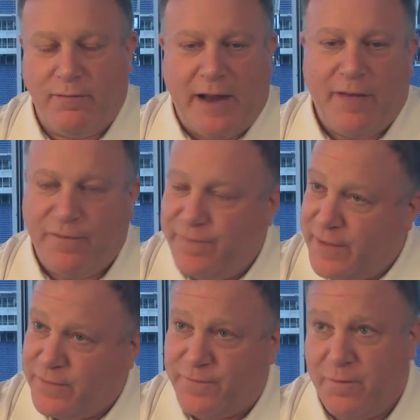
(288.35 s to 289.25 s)
now the
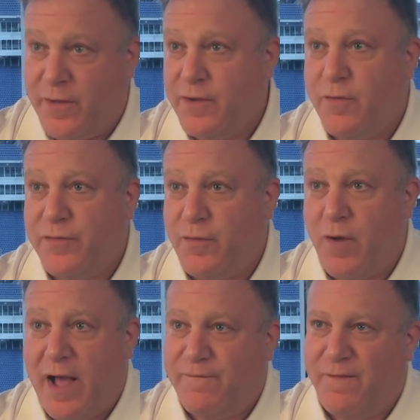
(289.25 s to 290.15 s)
fans are familiar with the
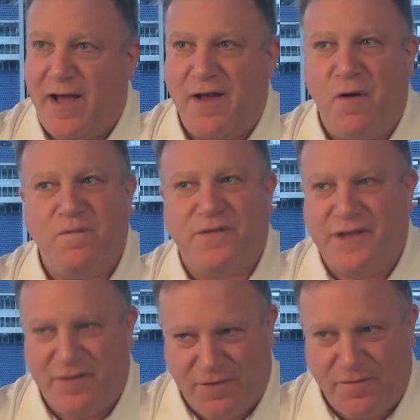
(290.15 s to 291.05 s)
Wi-Fi,
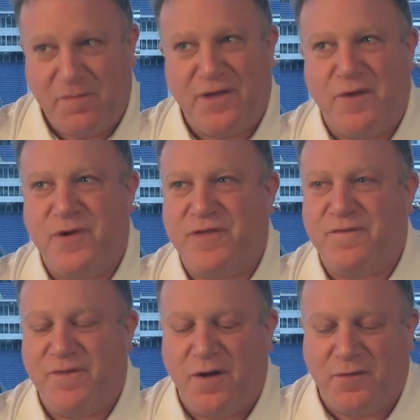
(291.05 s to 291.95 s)
hopefully they're familiar with their
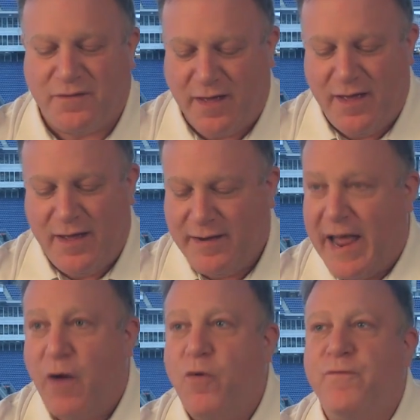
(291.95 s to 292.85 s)
phones.
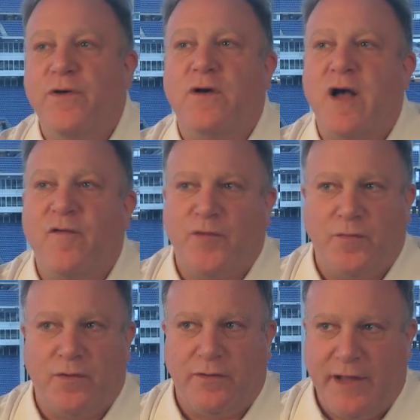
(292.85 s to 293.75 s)
Now we'll feel
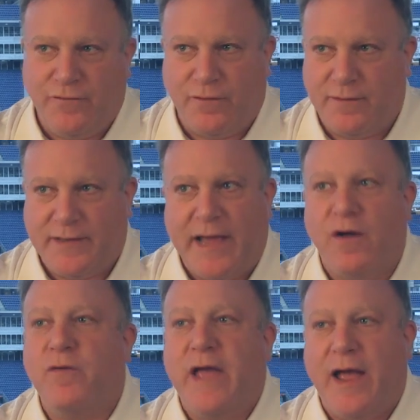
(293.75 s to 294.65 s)
comfortable
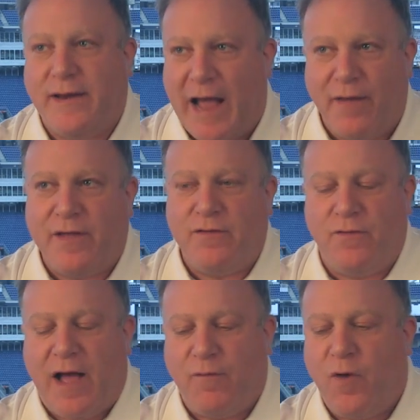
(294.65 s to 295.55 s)
saying, okay, now that you
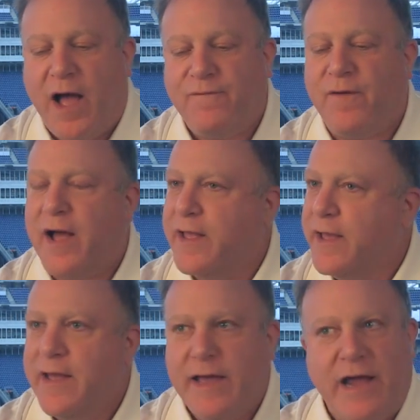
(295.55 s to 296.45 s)
have Wi-Fi,
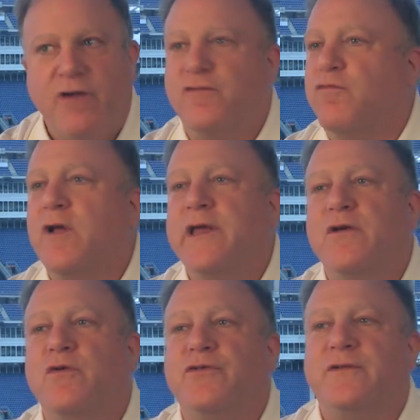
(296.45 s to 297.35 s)
here's really
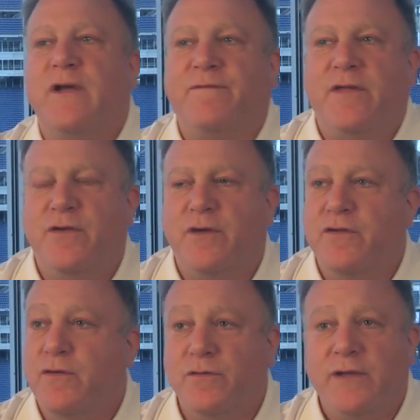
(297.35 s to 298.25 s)
cool stuff that you can
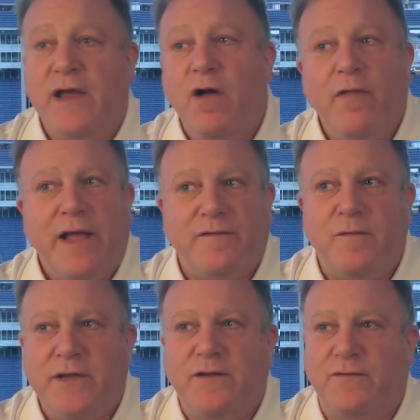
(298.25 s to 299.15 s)
use. And all that's to
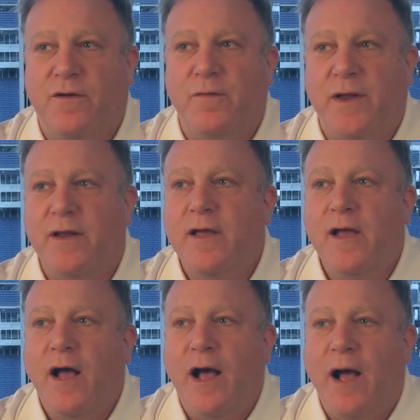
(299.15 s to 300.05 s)
be determined.
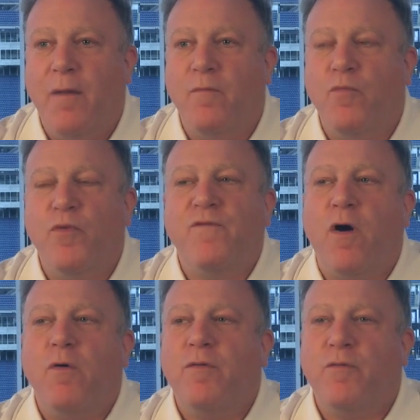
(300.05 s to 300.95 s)

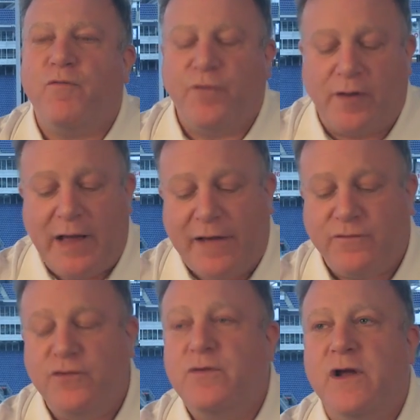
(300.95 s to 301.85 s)
For the last
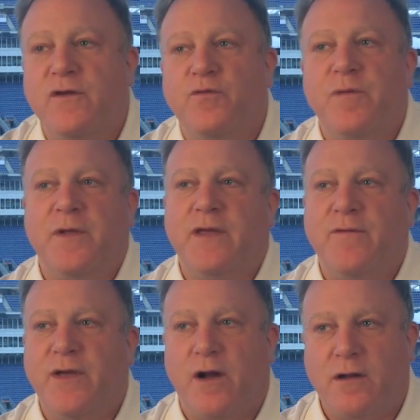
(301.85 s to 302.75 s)
2 years, we've been
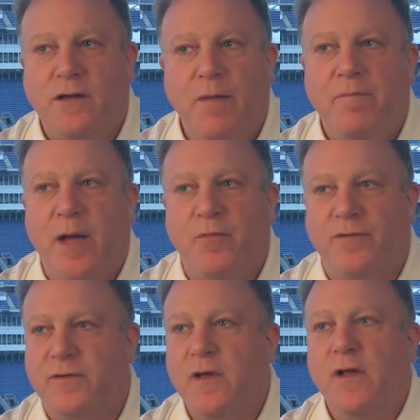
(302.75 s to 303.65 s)
giving our club
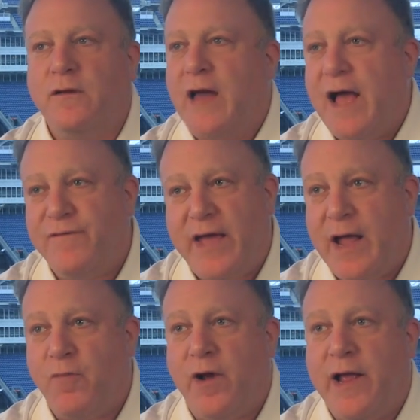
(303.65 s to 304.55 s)
members live
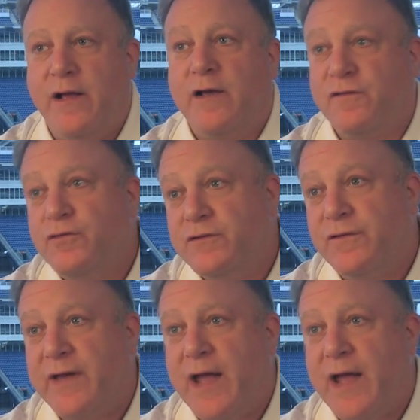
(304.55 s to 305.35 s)
exclusive